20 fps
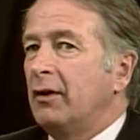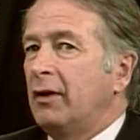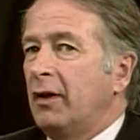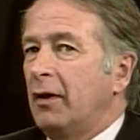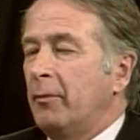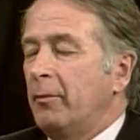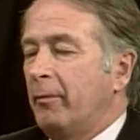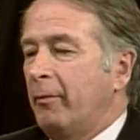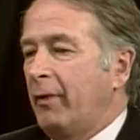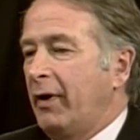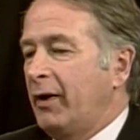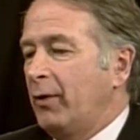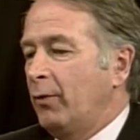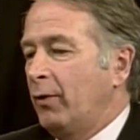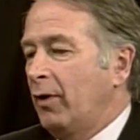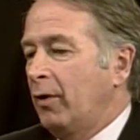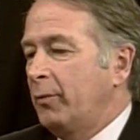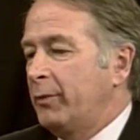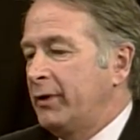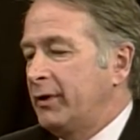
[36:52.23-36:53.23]
It might
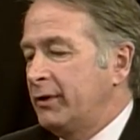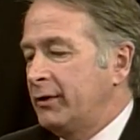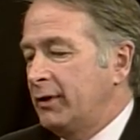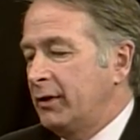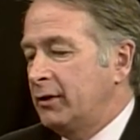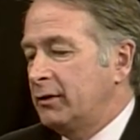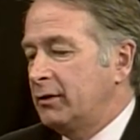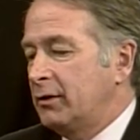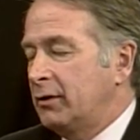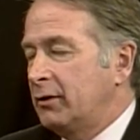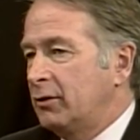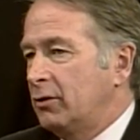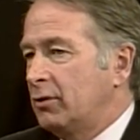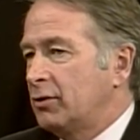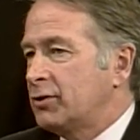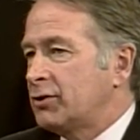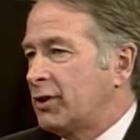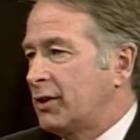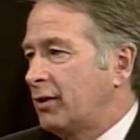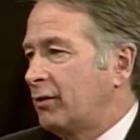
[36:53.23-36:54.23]
well be that your
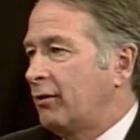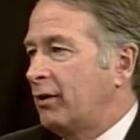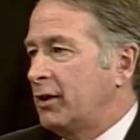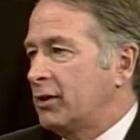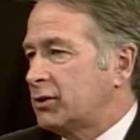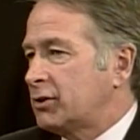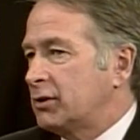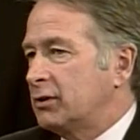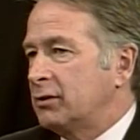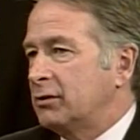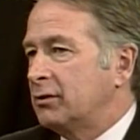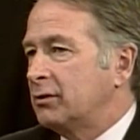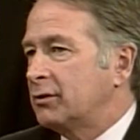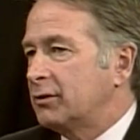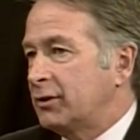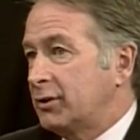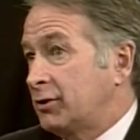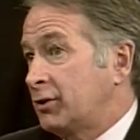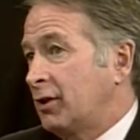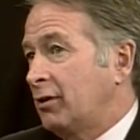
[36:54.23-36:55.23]
generation,
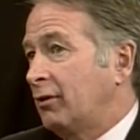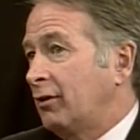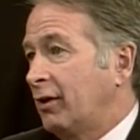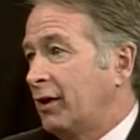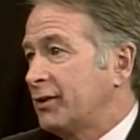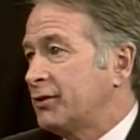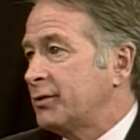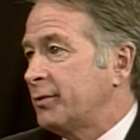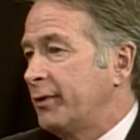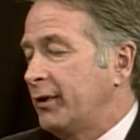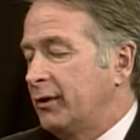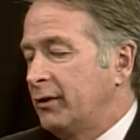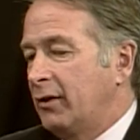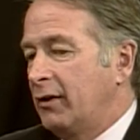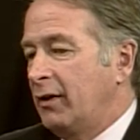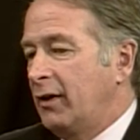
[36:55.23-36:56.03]
to generalize a bit,